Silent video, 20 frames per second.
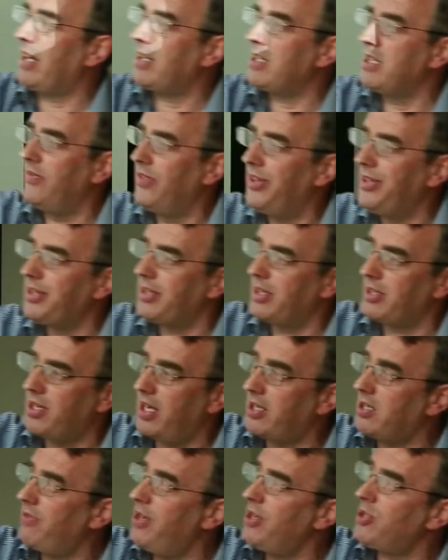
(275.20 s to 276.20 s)
activities, a
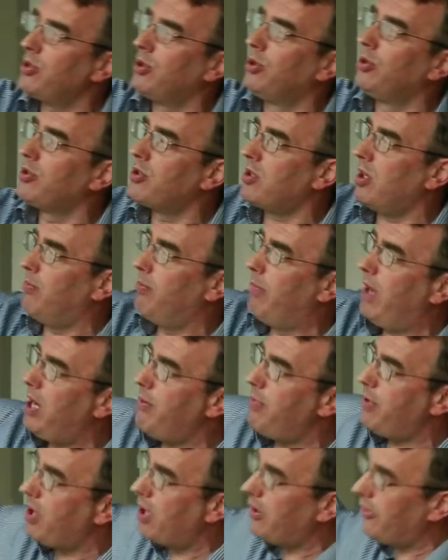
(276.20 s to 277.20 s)
set of results, and
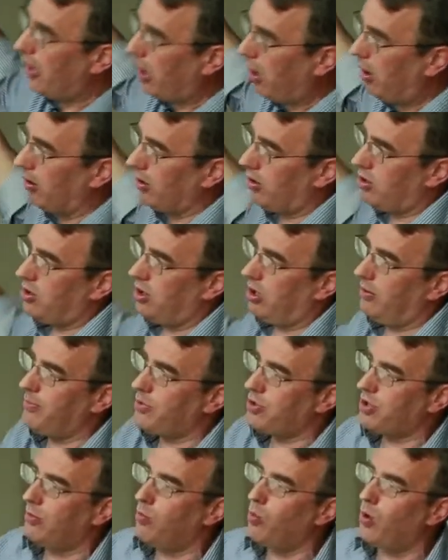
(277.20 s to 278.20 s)
maybe in the long
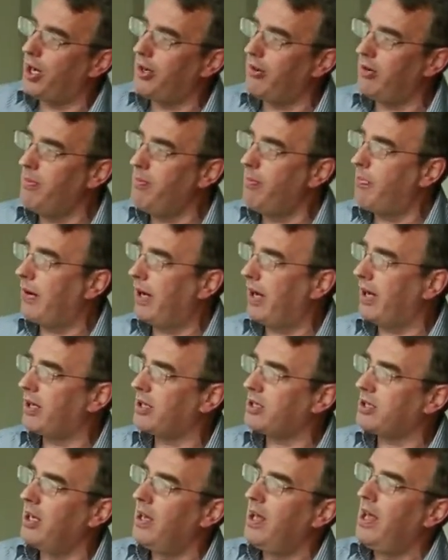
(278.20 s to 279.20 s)
term some wider
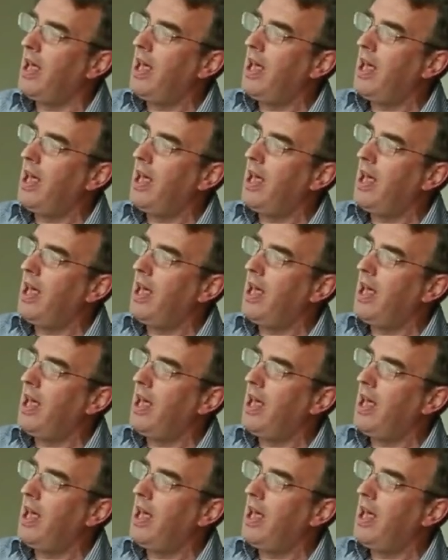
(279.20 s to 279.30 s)
impacts,